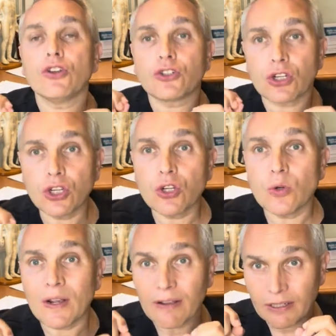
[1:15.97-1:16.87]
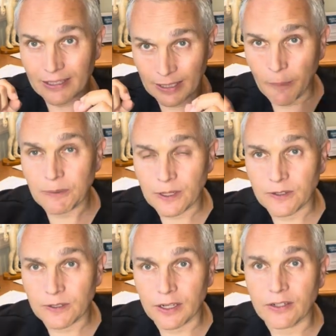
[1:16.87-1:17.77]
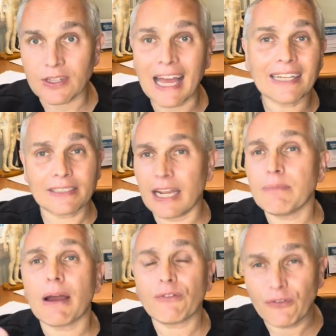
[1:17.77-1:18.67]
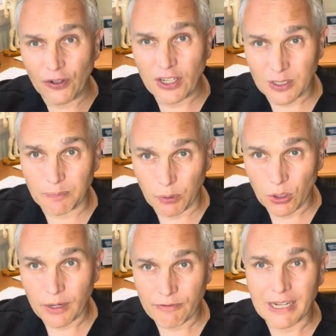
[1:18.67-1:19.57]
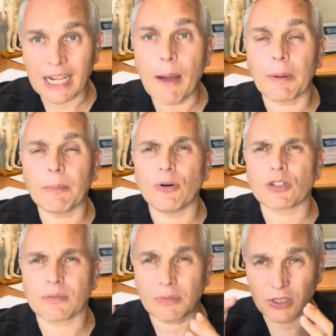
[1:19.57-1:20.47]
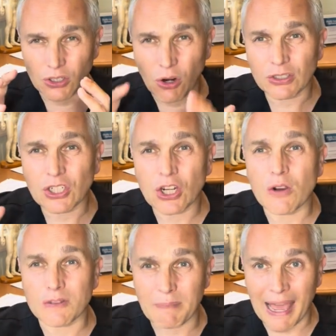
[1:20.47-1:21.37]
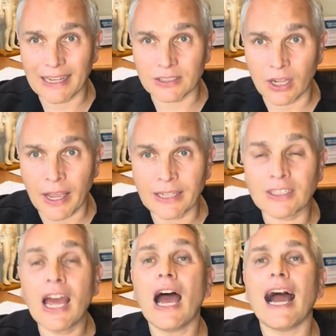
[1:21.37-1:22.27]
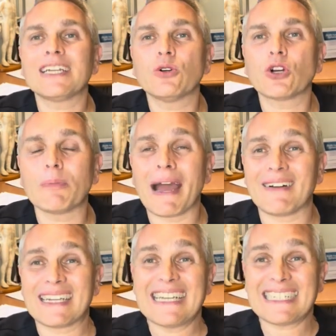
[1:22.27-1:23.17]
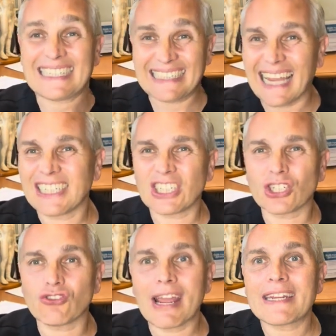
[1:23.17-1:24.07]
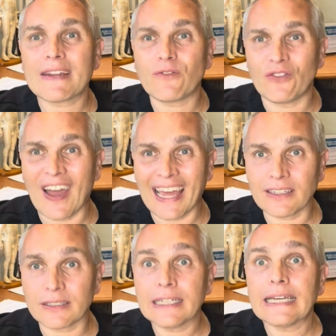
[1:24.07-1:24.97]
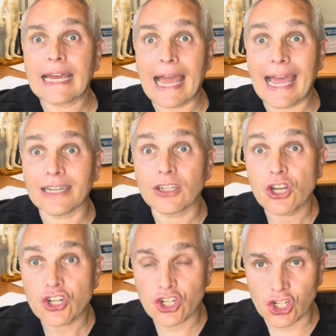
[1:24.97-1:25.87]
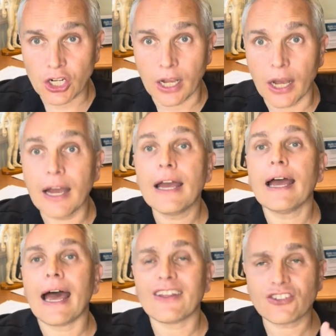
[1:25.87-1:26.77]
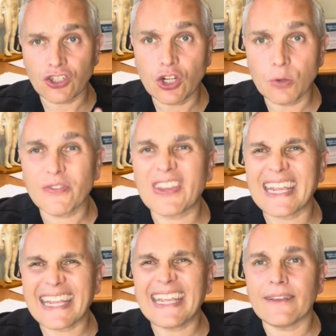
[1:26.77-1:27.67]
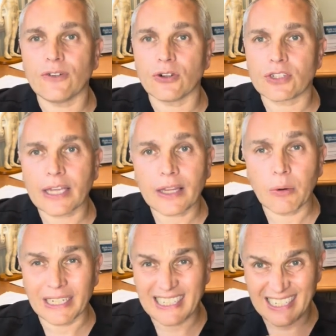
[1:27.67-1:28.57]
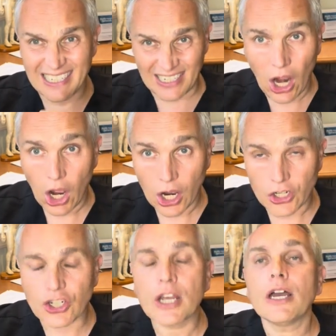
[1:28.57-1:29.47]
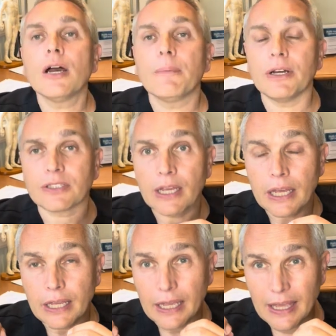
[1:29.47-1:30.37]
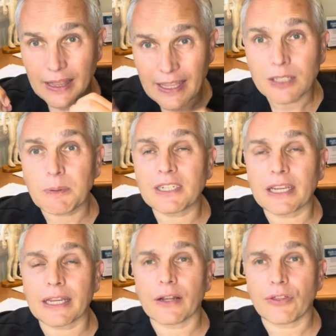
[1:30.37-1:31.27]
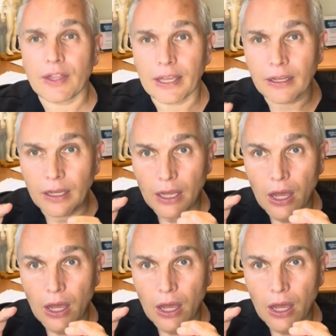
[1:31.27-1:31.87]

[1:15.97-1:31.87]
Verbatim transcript: two substances that in my first book, I've written a couple of books, the Dr. Joe's Man Diet, I talk about saturated fat and sugar as two of the evils. The other one is starch. But in this particular thing,